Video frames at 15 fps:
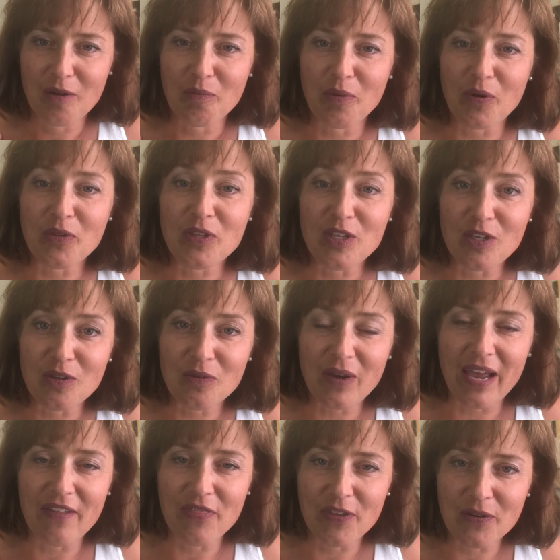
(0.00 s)
both you
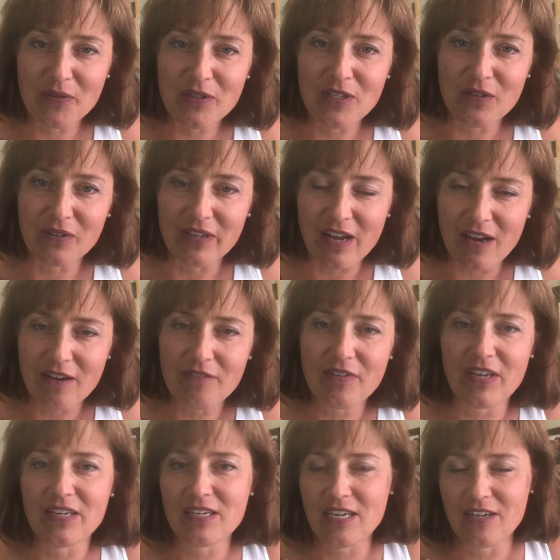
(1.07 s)
and those you love
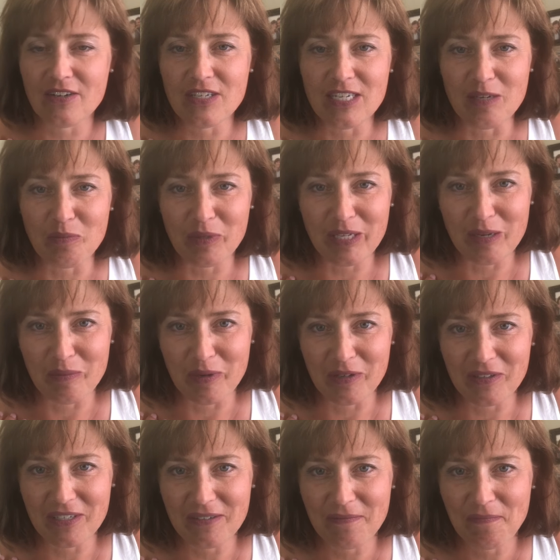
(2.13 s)
and care deeply
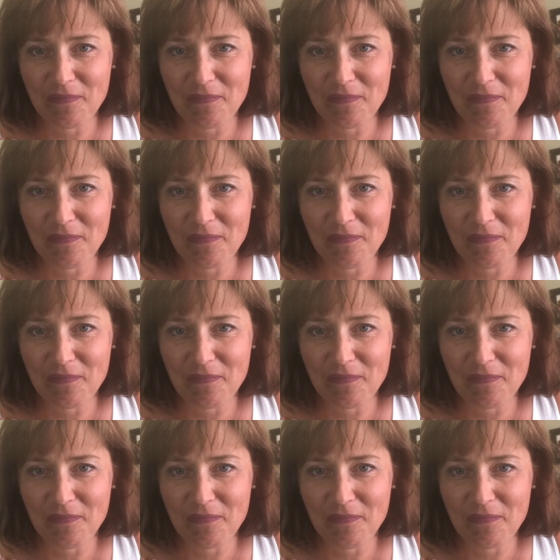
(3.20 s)
about.